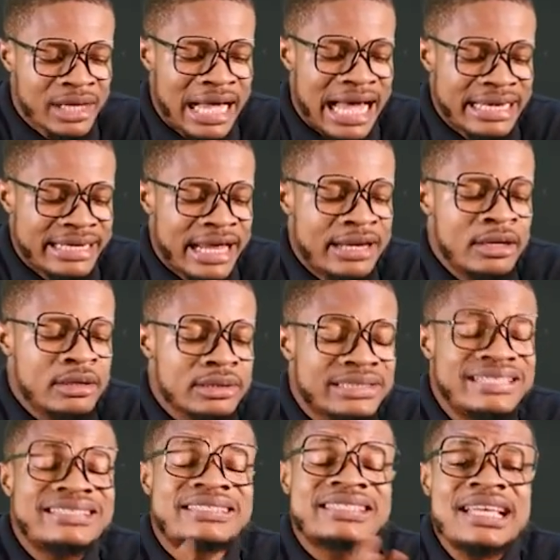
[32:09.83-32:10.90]
And then
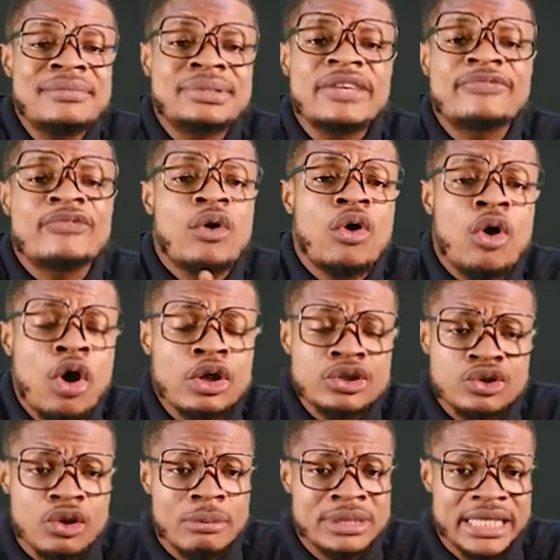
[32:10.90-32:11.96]
the same thing for all
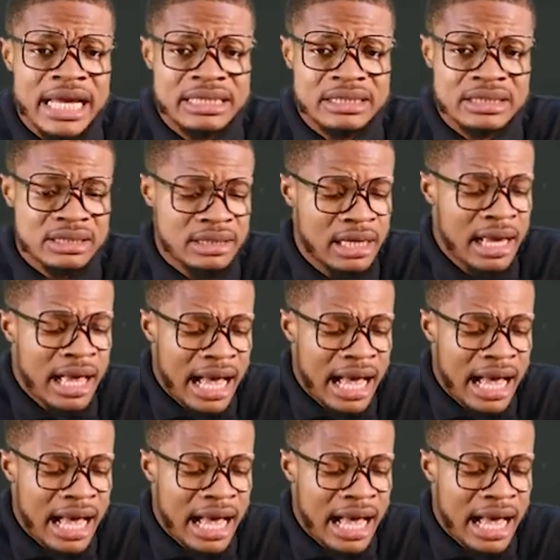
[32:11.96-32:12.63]
subjects.